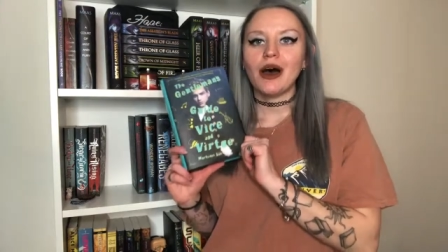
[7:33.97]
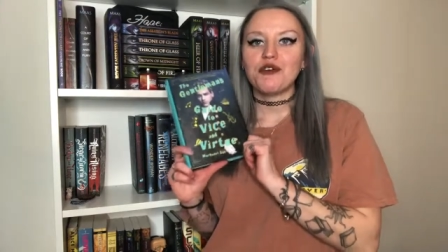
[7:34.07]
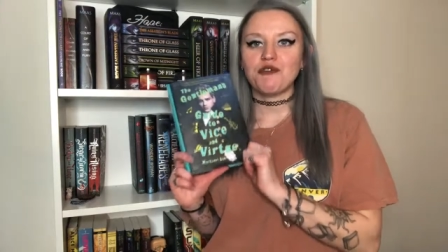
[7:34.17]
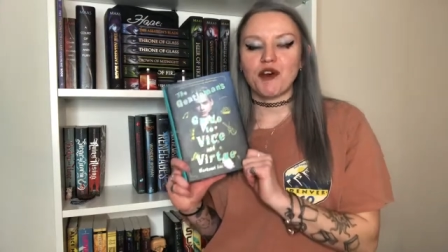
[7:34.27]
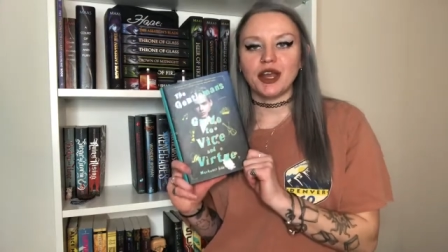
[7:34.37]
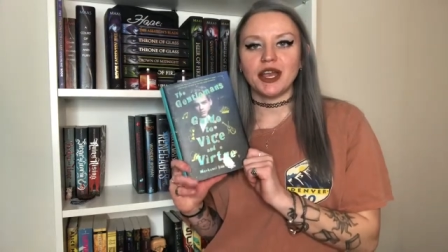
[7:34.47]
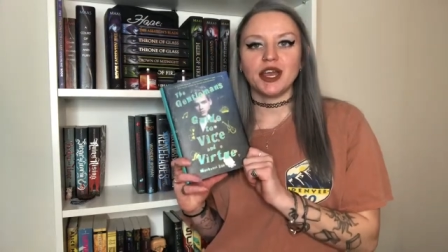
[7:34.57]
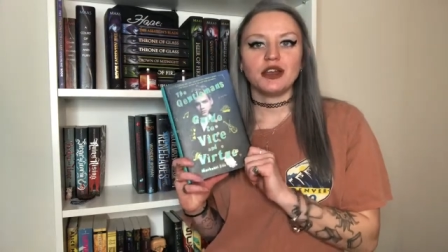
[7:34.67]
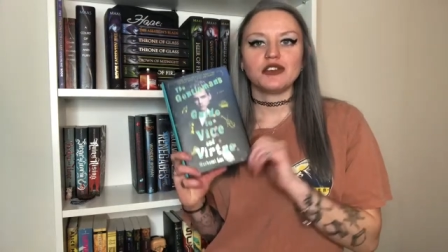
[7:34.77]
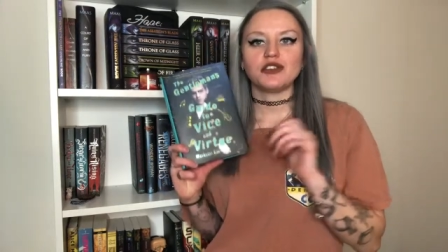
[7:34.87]

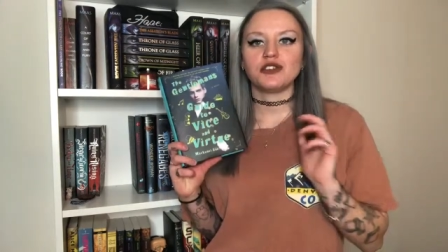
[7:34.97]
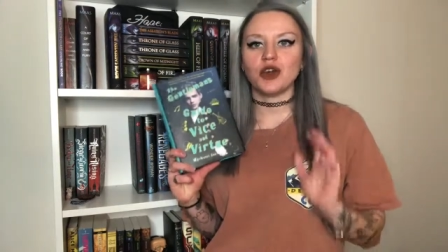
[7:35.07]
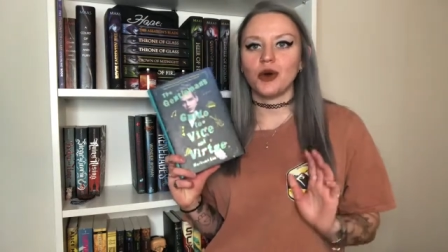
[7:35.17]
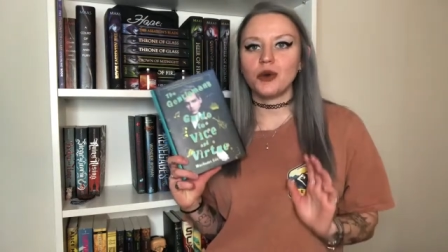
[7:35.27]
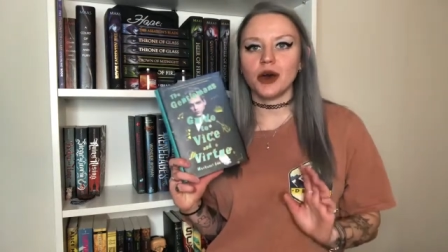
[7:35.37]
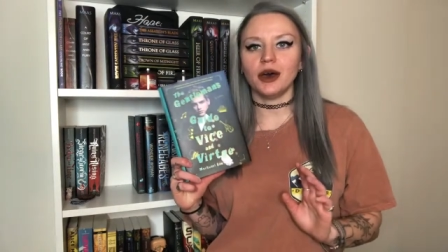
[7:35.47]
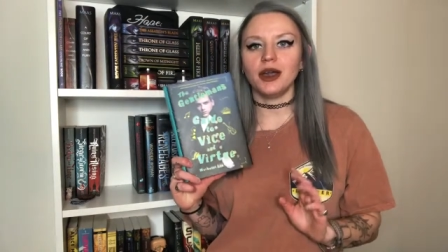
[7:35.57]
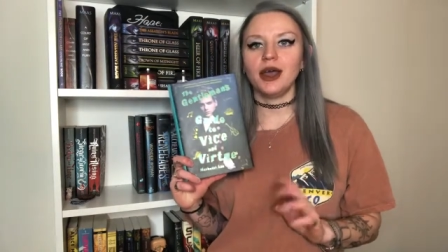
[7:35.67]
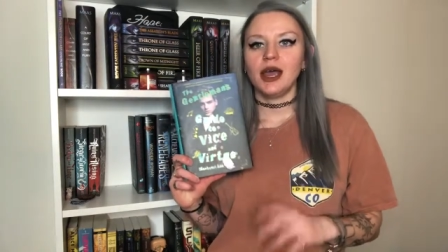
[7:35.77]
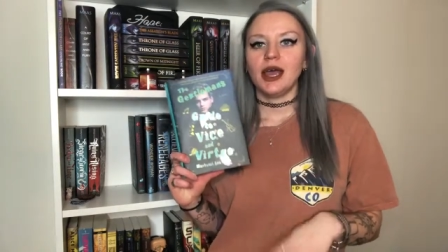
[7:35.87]
funny, so good.